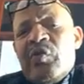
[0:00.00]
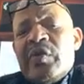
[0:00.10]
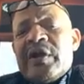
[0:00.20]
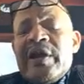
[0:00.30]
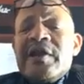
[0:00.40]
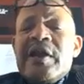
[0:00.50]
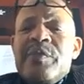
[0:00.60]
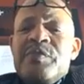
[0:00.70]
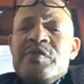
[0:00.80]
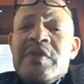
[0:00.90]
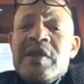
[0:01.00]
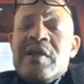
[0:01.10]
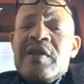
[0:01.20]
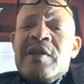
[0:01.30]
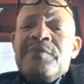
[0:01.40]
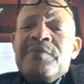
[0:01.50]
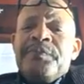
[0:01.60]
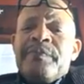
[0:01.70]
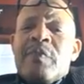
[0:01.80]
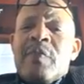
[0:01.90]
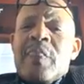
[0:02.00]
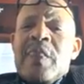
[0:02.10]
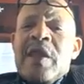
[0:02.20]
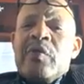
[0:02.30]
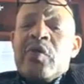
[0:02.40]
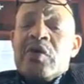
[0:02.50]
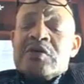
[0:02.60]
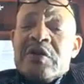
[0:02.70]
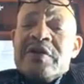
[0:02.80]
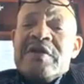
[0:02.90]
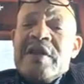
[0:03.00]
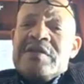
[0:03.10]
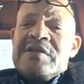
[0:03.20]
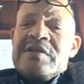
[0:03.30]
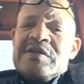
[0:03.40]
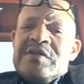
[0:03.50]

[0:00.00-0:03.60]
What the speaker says: We cleaned up together and we consolidated